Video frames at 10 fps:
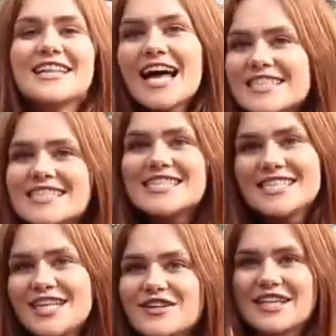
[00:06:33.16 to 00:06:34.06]
That's the
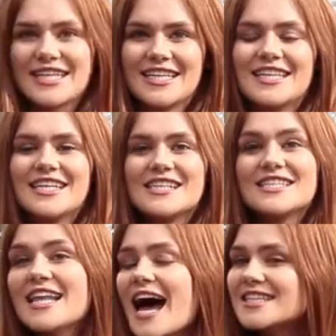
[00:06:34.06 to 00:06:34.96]
secret
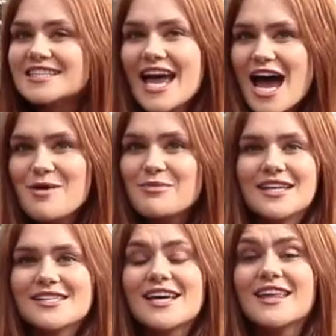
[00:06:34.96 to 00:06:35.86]
to lasting
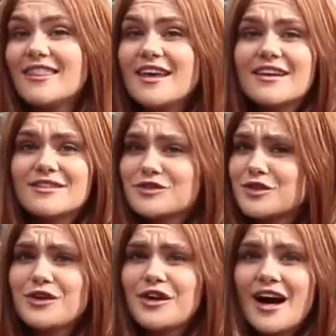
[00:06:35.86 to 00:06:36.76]
happiness, I think. It's
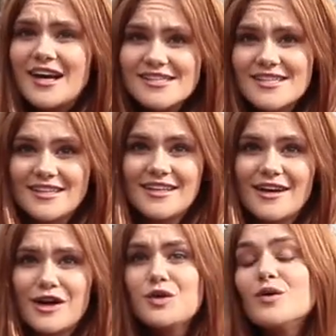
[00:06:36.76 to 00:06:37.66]

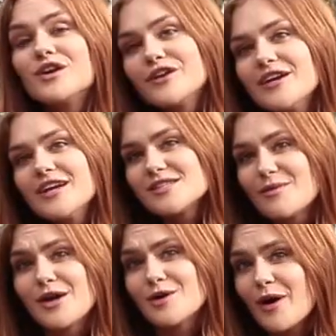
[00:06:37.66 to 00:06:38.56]
curiosity. Are you curious
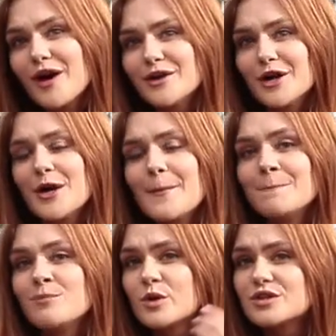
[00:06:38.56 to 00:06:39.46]
about your partner?
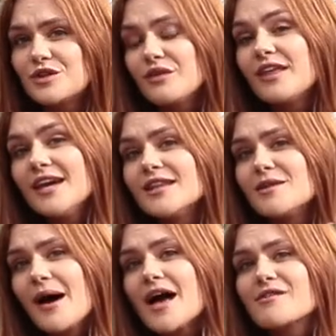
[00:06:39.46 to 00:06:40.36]
Or do you think in
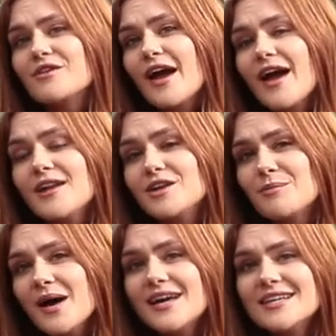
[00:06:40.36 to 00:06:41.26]
the back of your head and
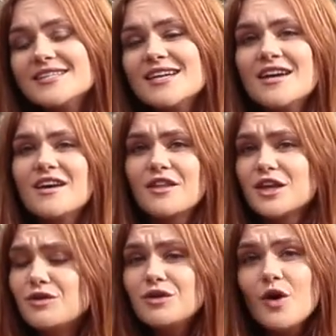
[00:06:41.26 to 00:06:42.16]
your mind
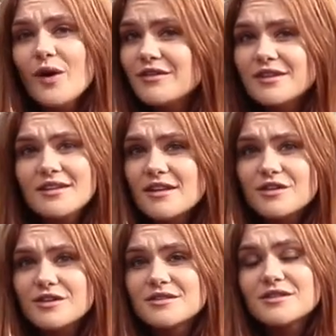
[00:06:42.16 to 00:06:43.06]
that you know everything that
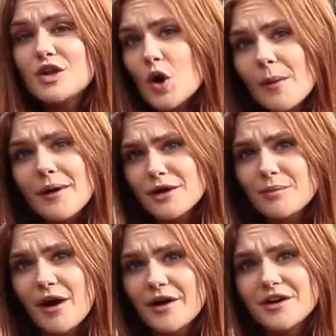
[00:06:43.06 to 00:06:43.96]
there is to know about
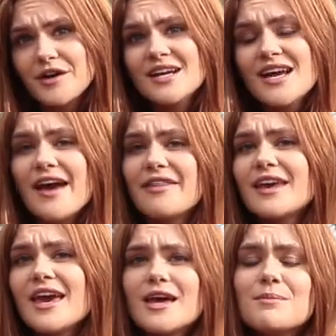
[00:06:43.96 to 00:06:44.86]
your partner and they
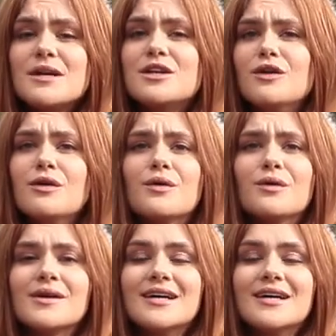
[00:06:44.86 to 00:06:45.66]
can't be new?